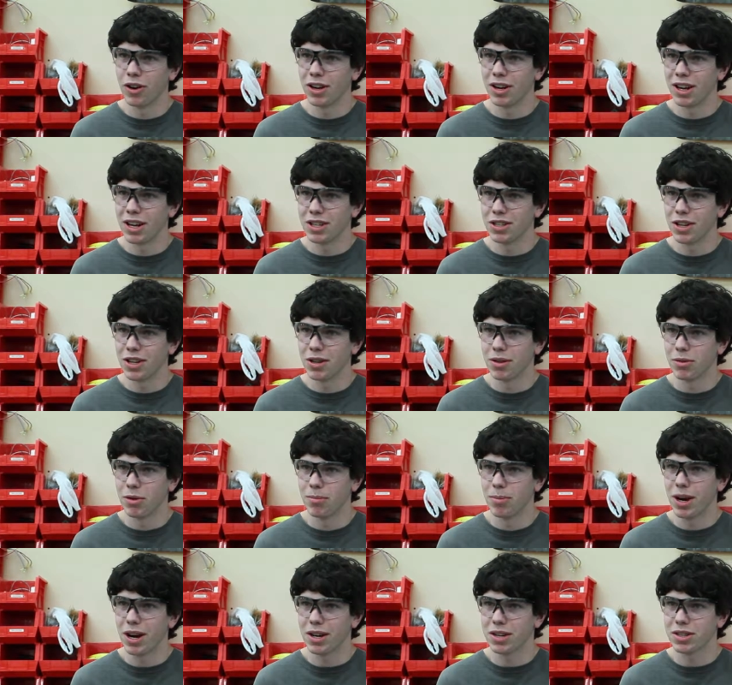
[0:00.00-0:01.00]
I saw the
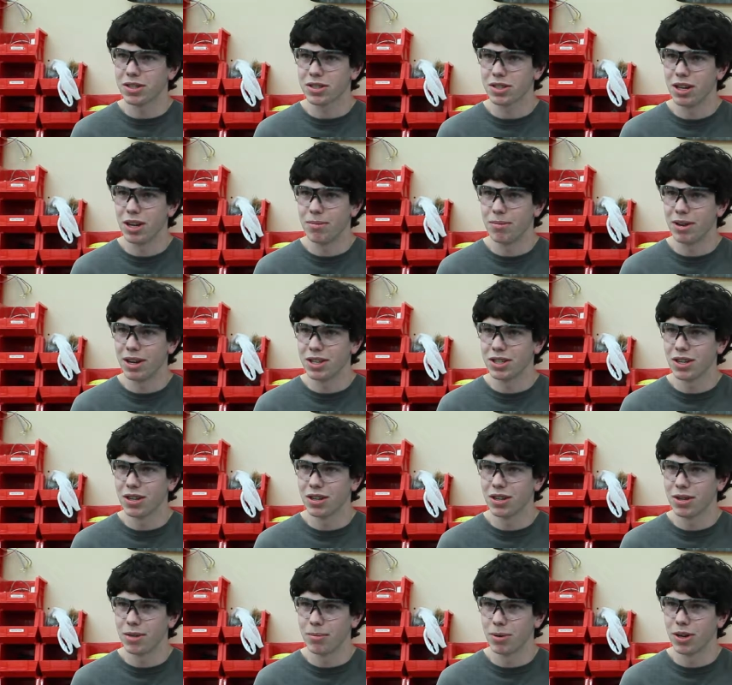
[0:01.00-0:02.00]
robotics club, and I saw
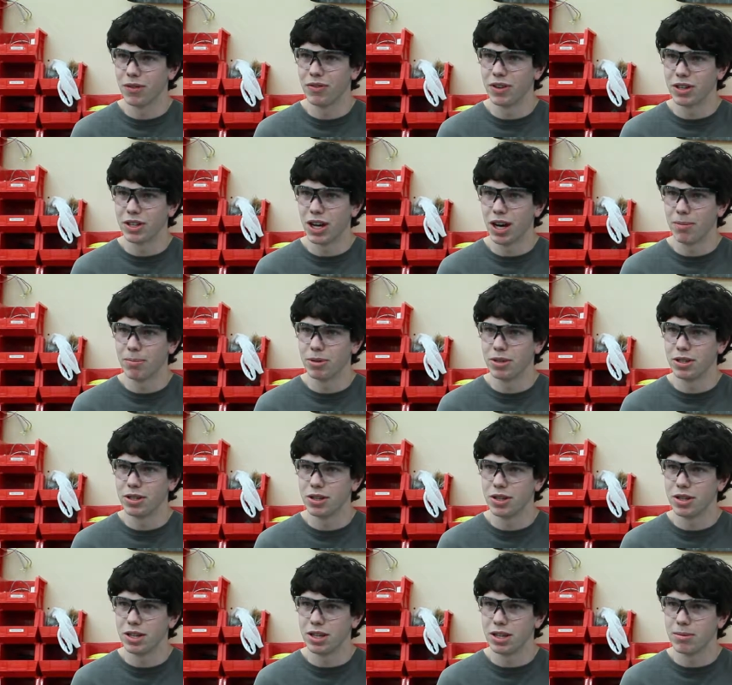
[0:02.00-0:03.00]
the perfect
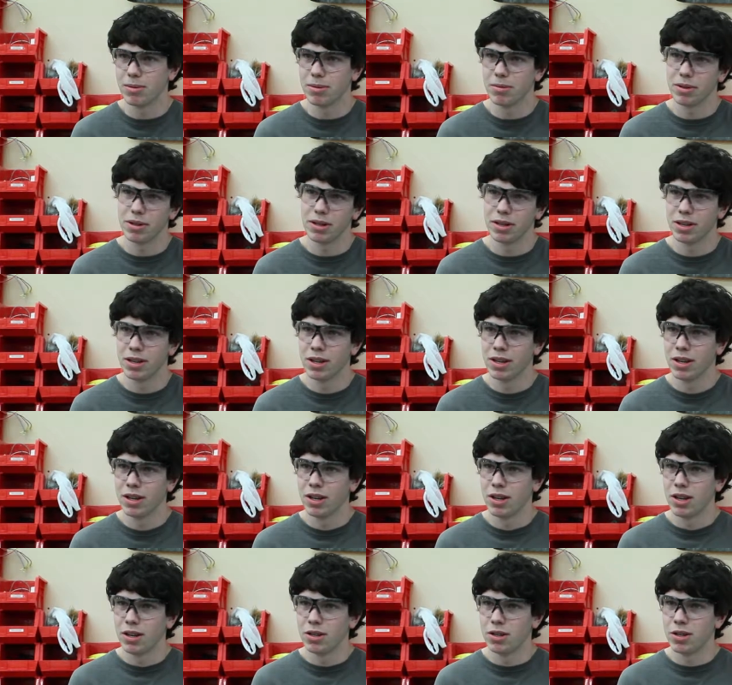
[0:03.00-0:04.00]
opportunity
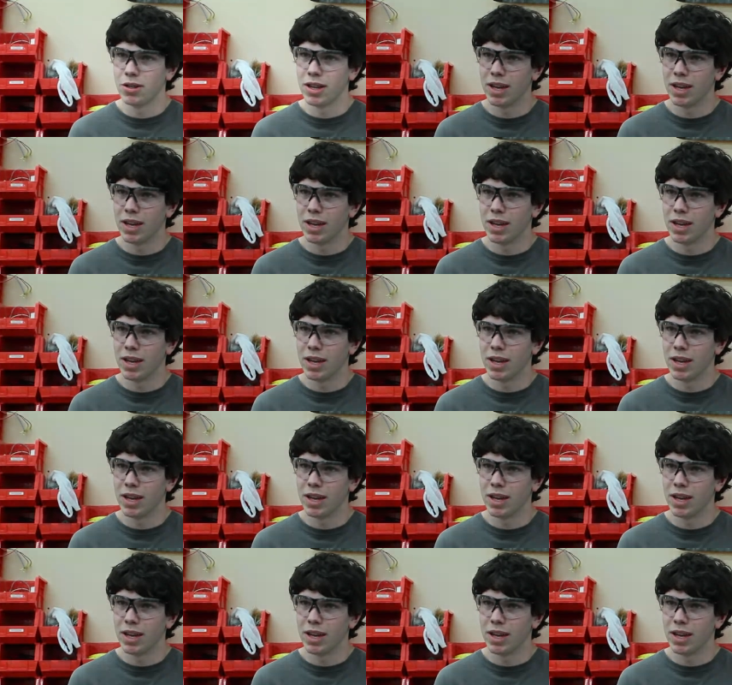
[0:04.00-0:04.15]
to do